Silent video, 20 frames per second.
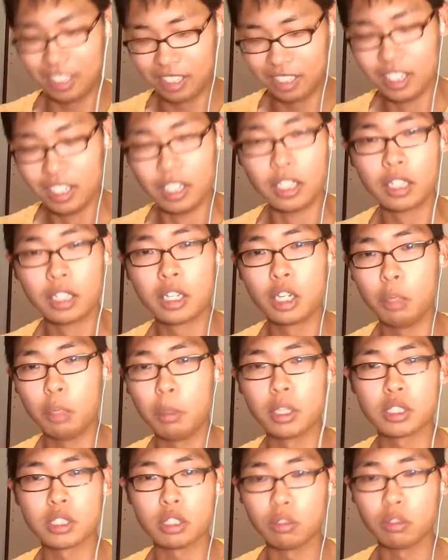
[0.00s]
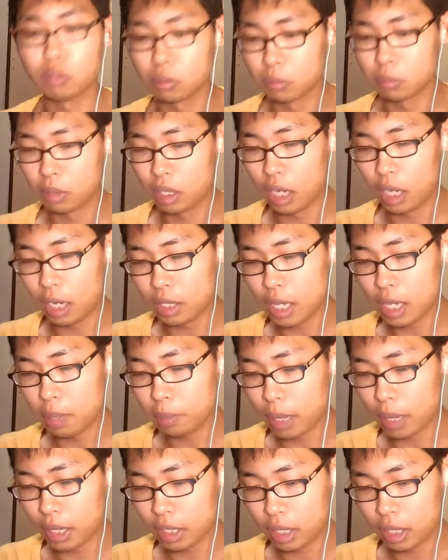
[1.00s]
Kill myself. I named
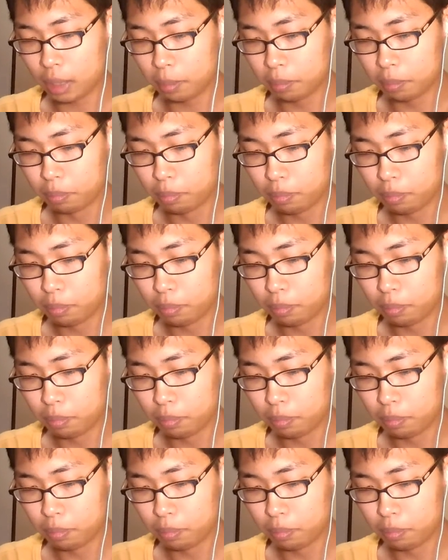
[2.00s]
my